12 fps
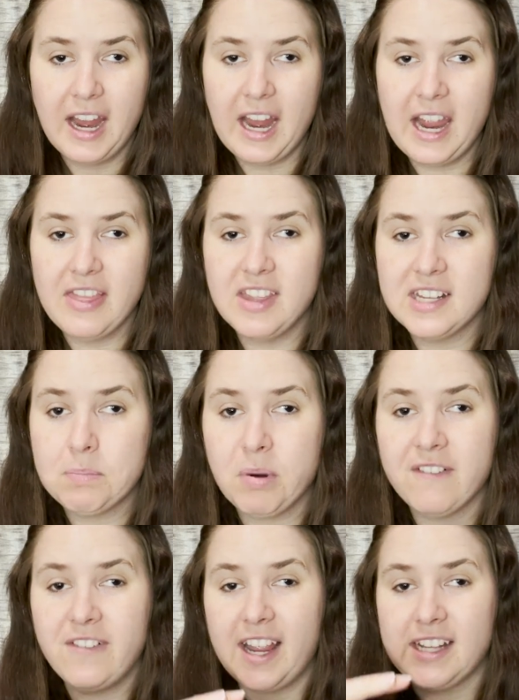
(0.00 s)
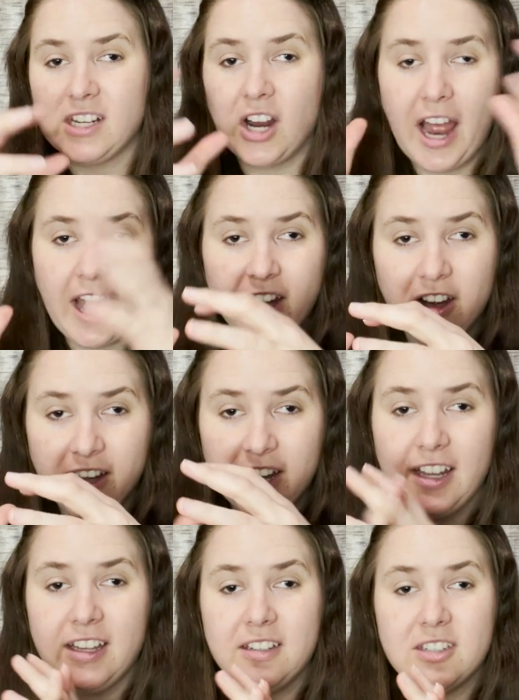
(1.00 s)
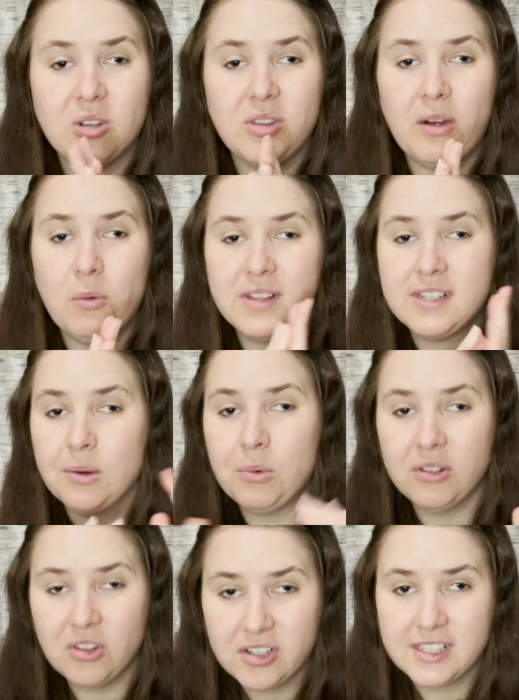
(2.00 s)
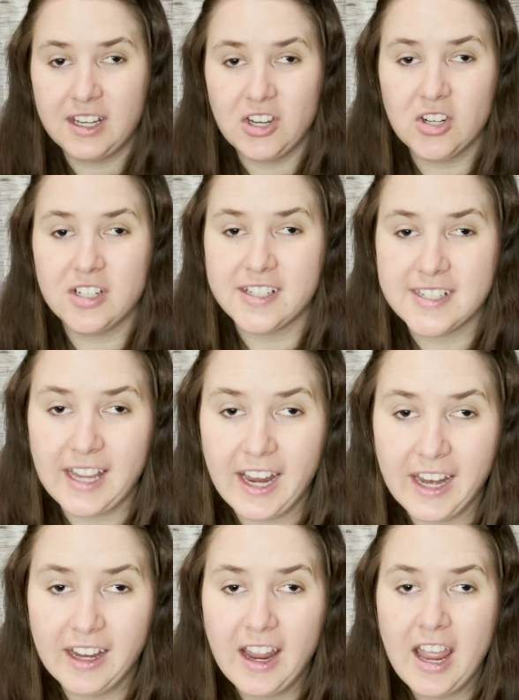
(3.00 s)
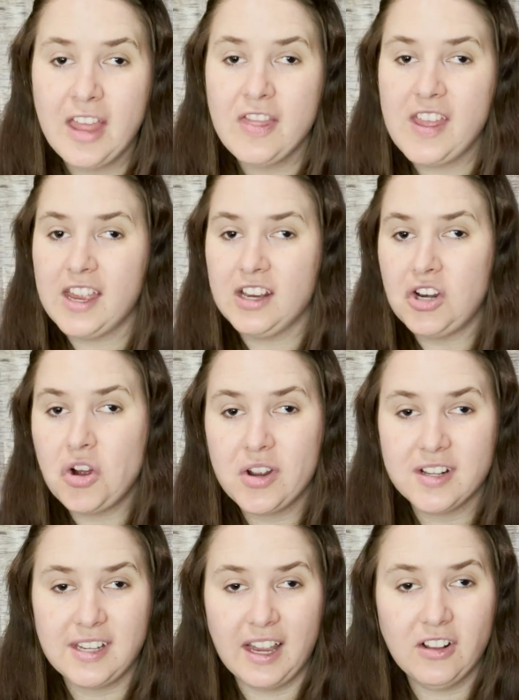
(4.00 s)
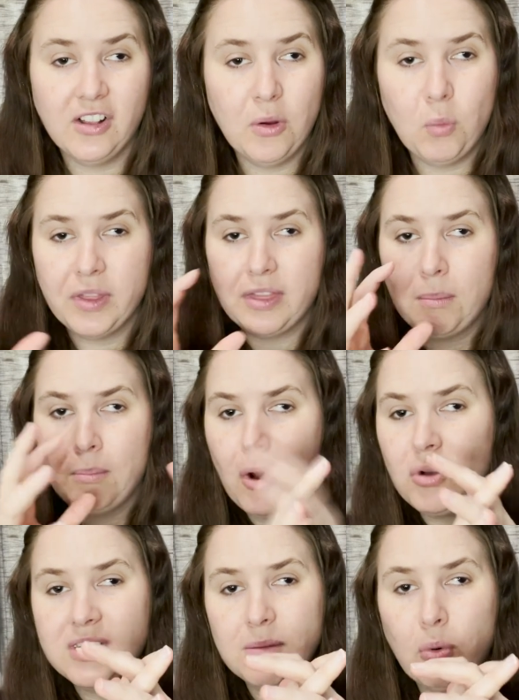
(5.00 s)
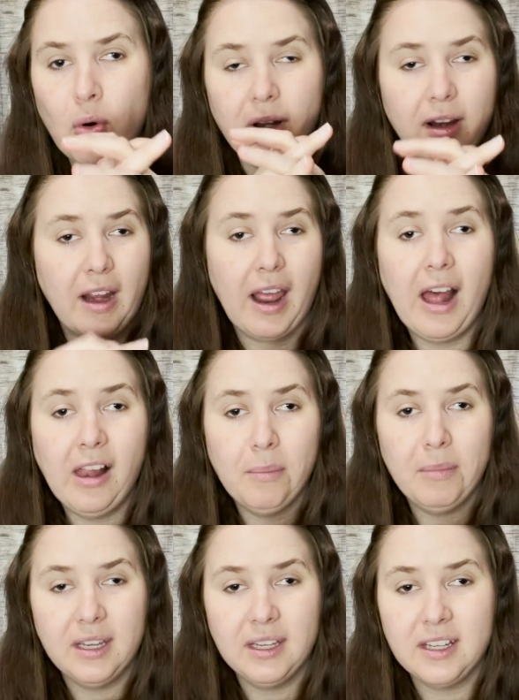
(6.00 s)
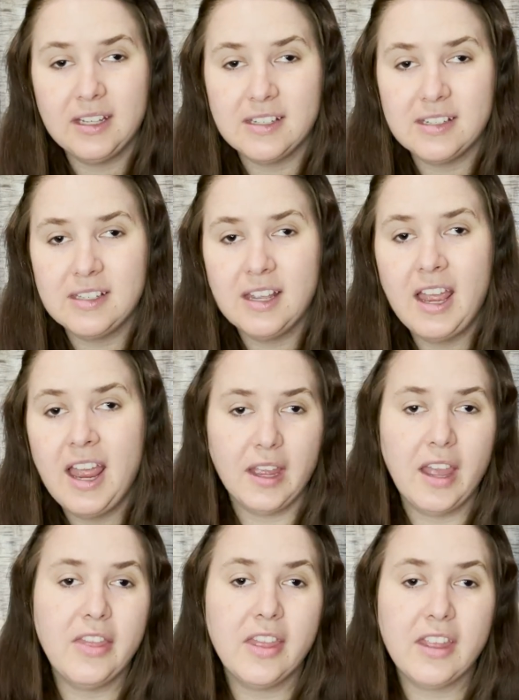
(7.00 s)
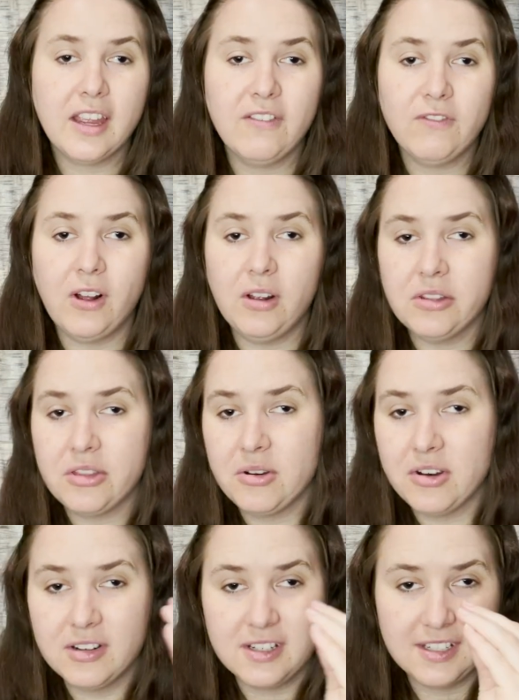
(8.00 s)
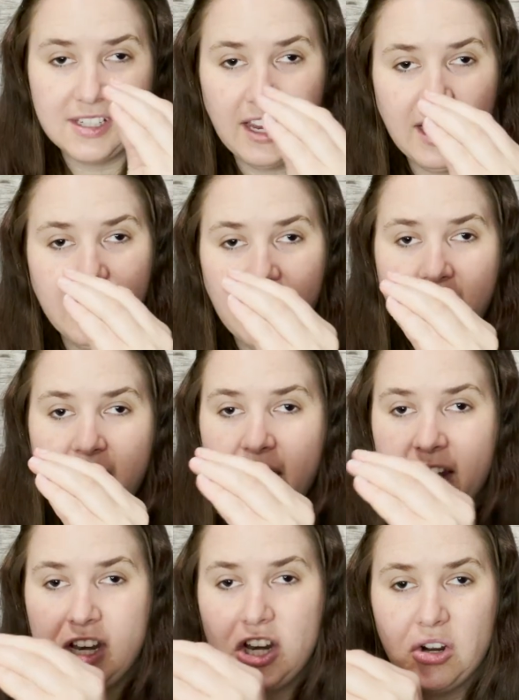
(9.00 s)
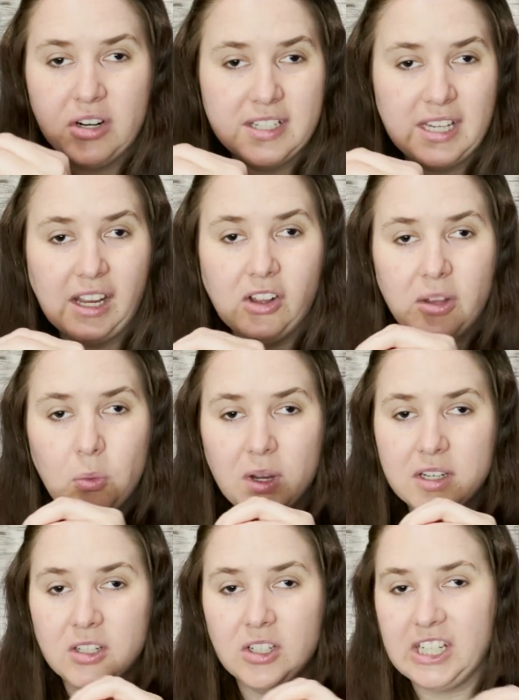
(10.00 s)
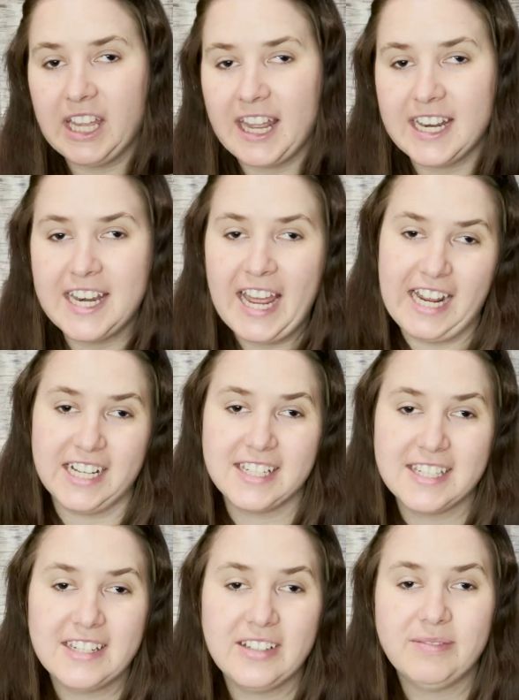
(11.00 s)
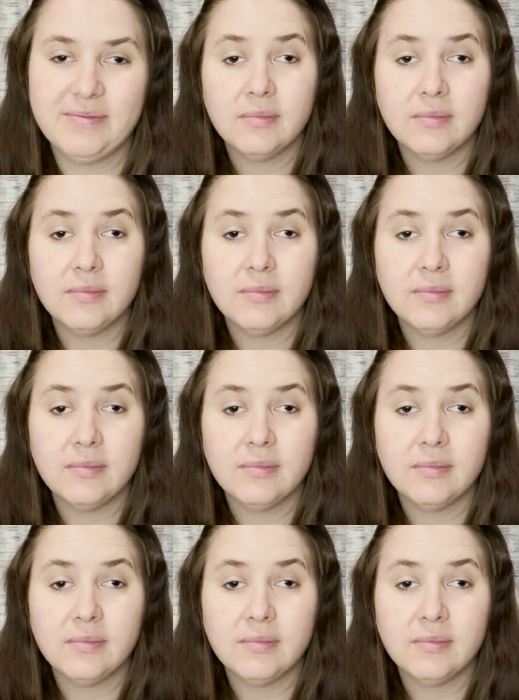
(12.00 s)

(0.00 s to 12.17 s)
And this provides hierarchy so that when someone looks at your design, they know exactly what the most important element is, and then they can follow through your design and know exactly what to look at next.